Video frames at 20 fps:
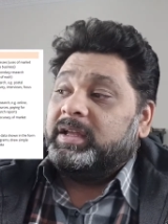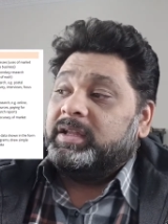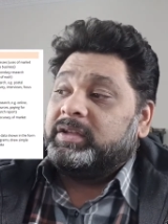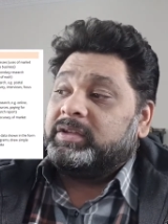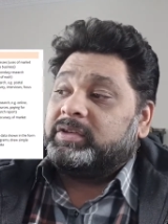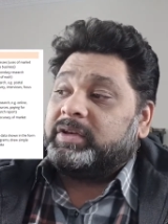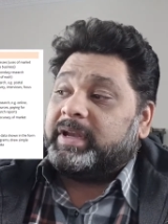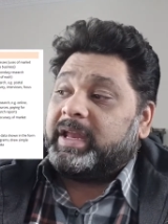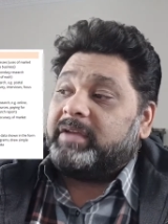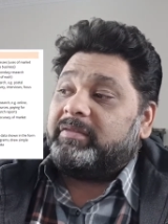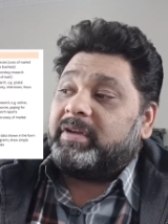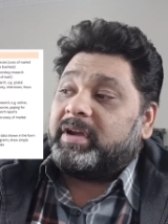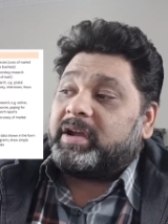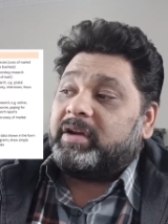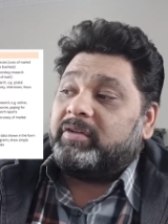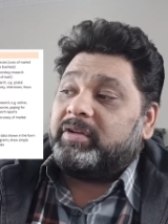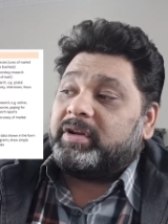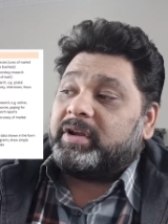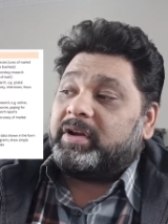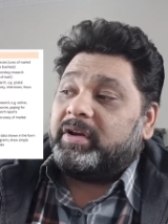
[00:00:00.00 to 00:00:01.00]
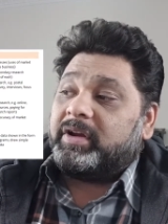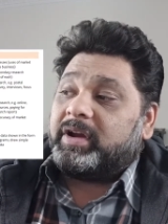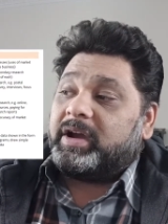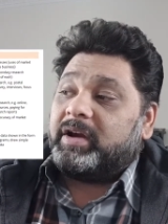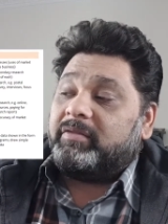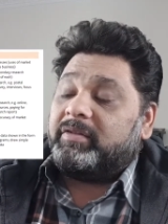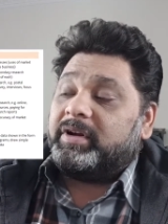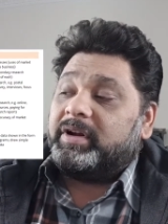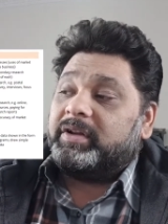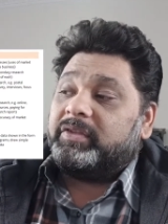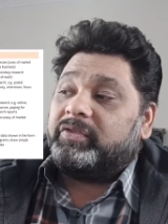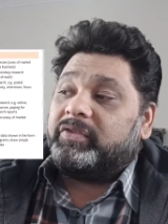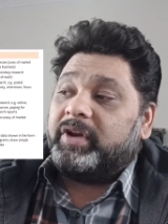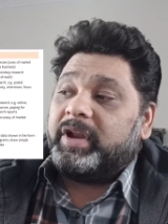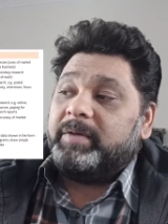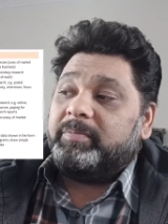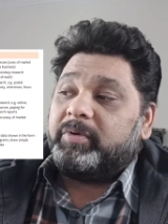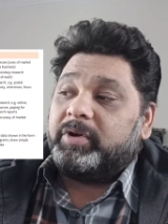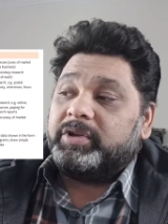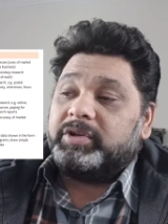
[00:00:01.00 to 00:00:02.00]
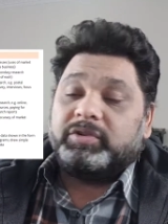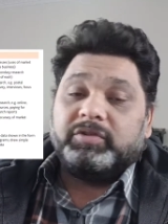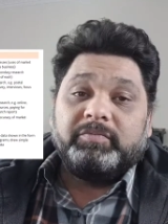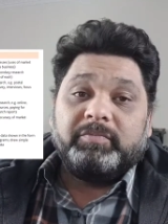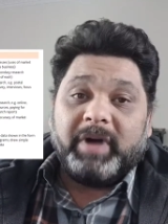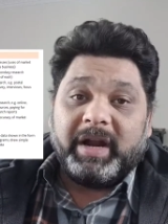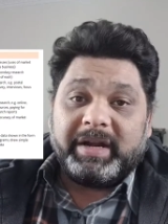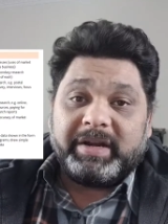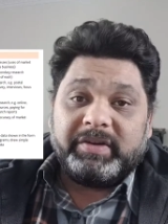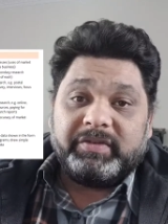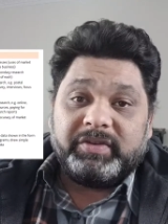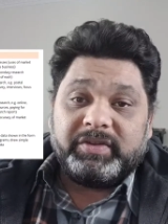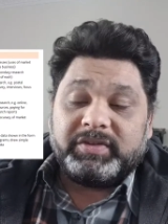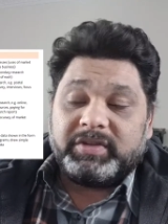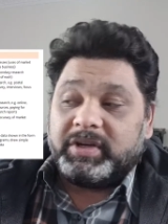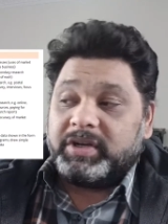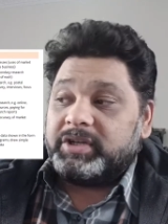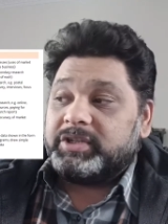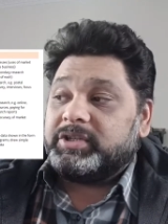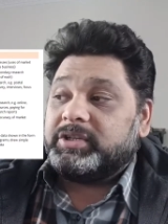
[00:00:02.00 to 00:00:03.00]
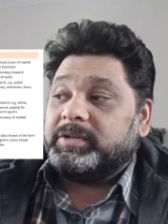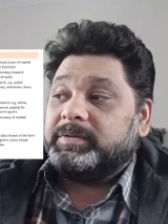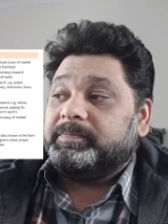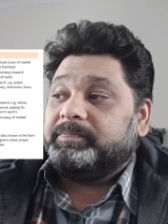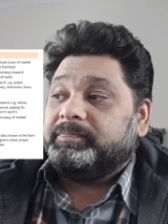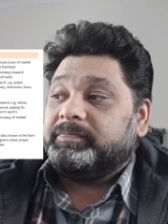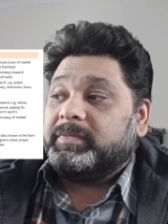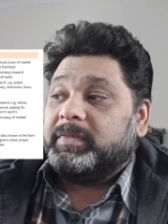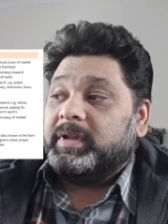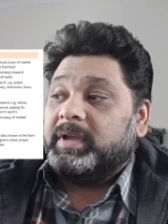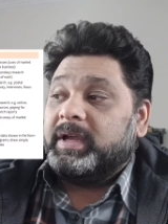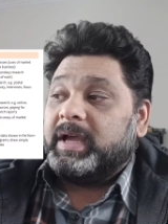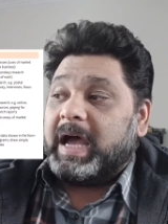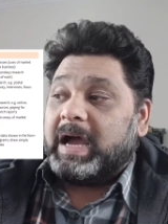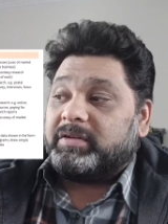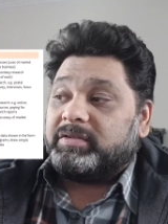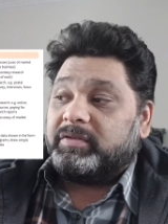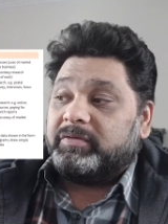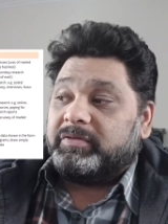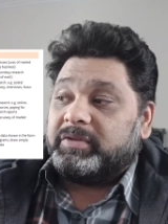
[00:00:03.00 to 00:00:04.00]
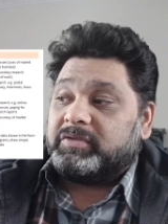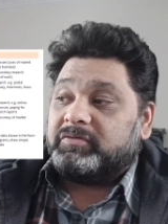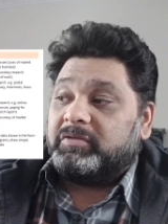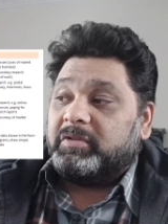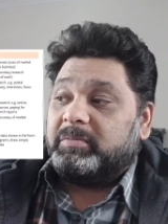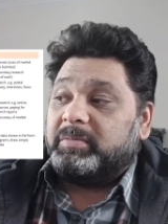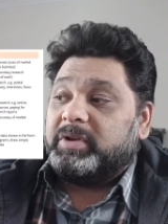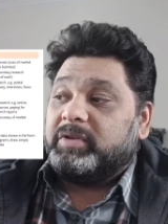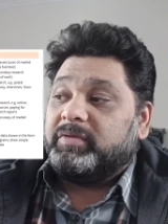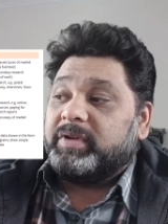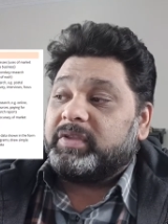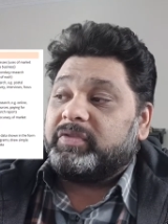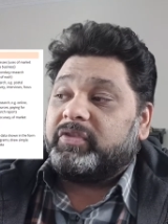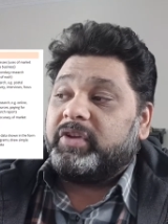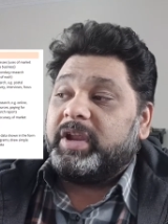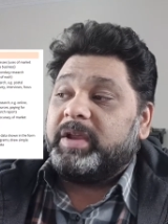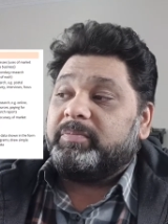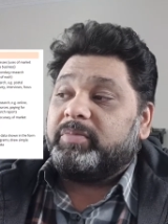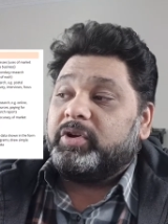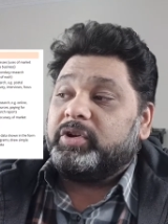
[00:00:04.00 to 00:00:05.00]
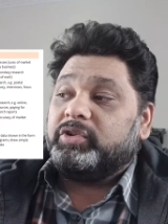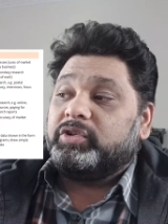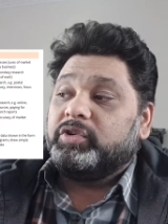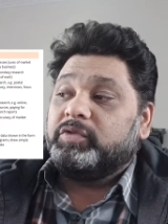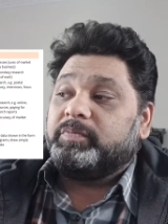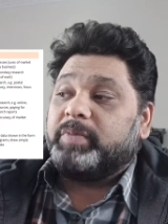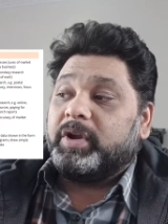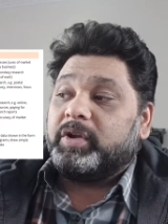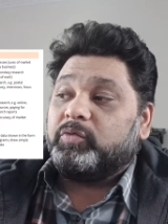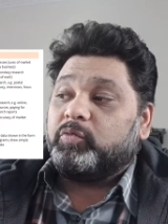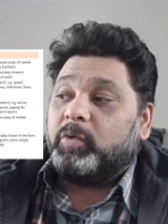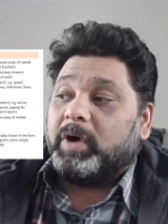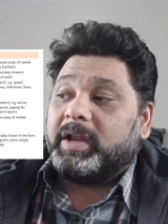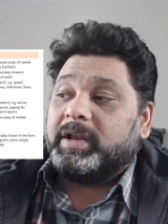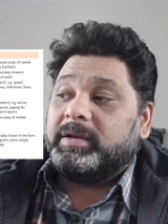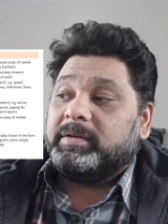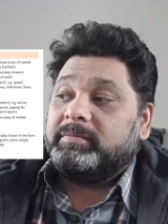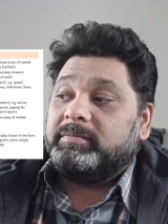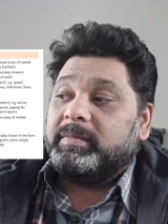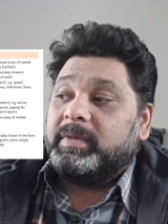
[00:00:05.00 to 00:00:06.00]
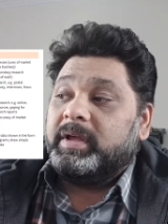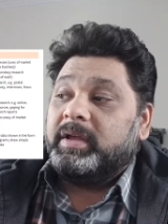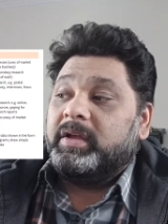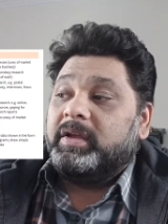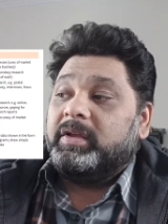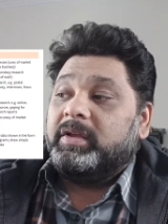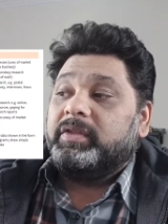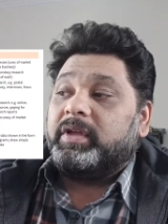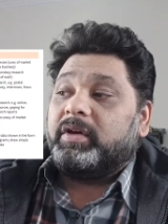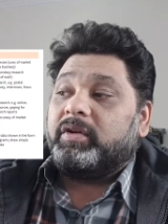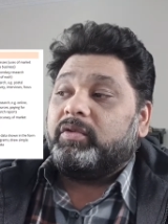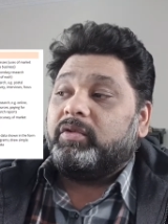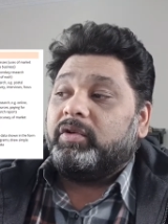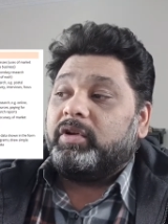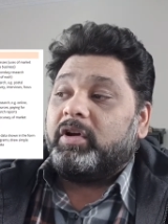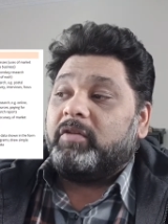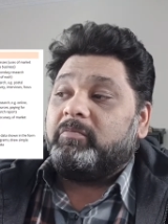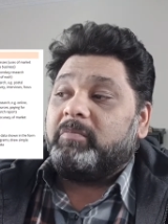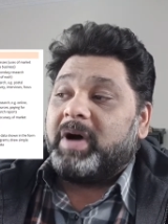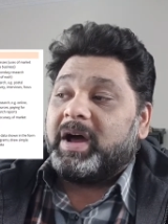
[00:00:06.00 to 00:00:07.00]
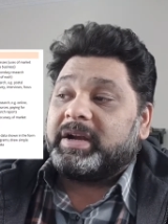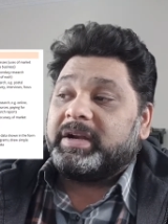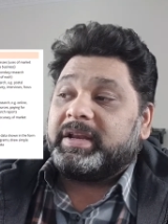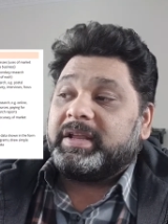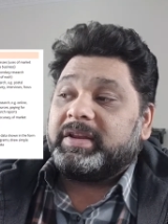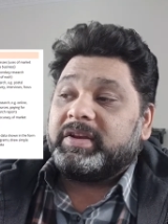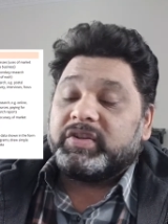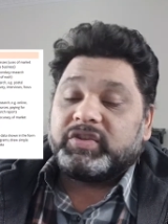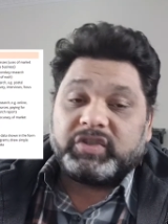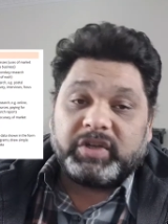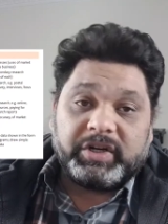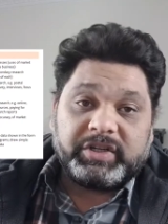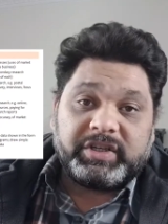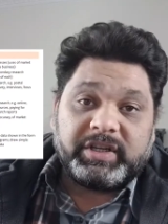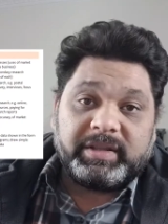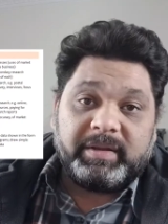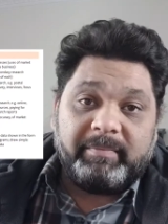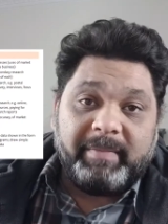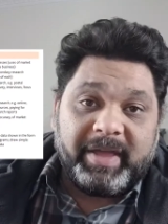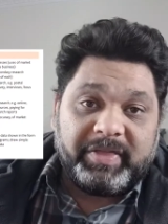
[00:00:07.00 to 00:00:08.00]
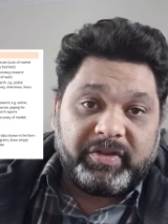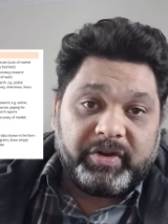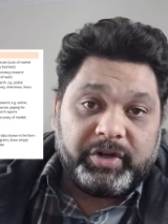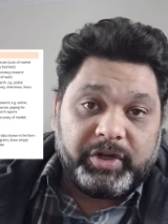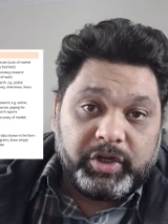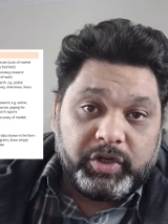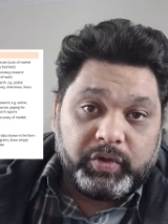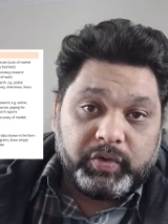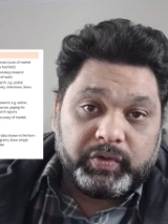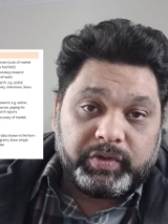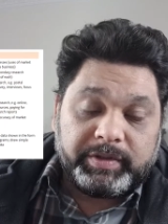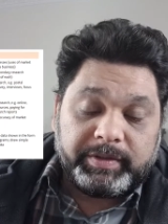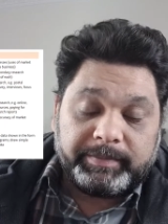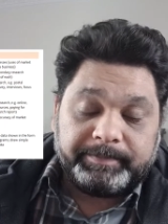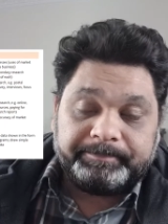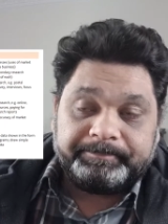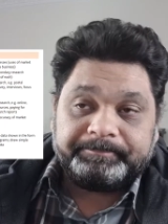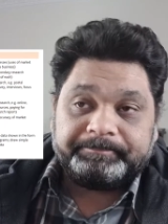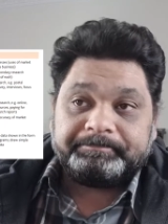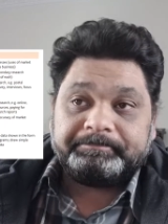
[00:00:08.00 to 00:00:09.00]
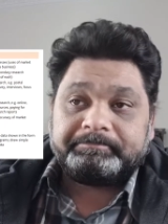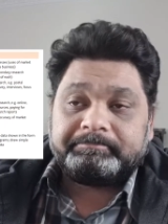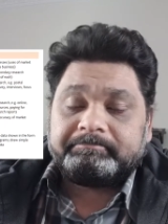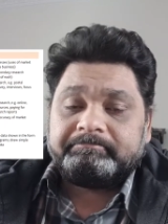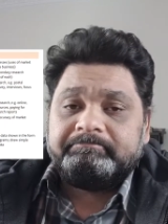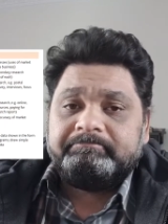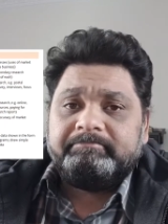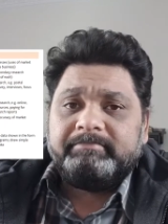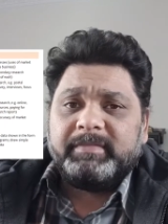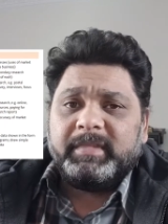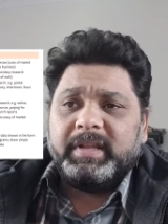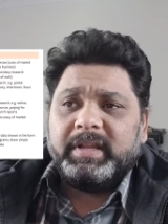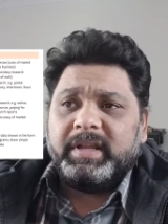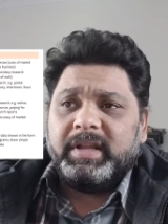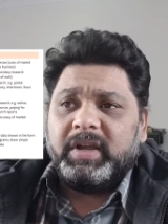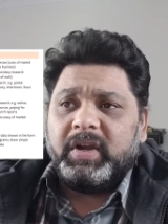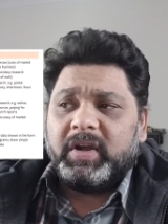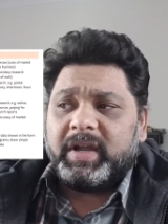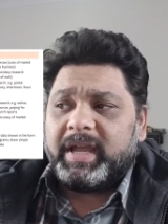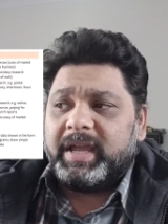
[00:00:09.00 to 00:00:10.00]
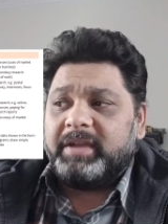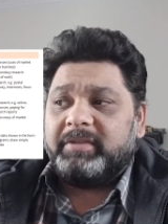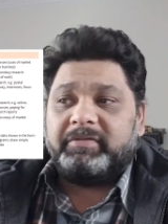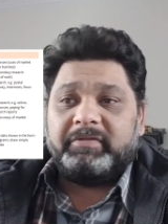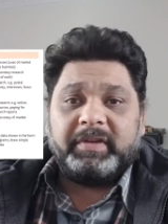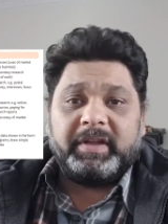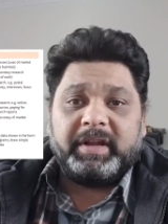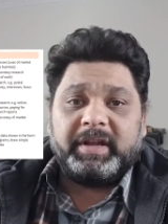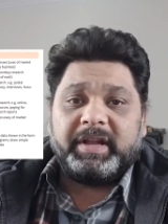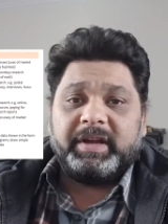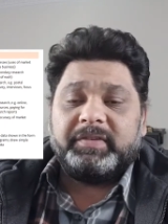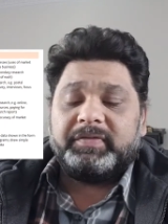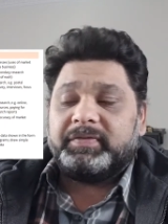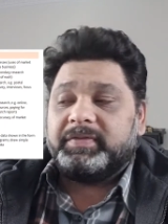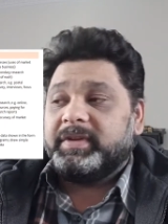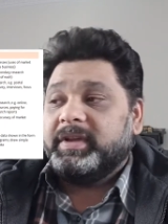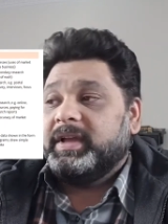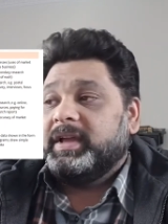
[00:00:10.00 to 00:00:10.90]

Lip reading: Today we are going to cover 3.2 Market Research, out of which we will be doing 3.2.1 the role of marketing research and the method used. Okay, fair enough.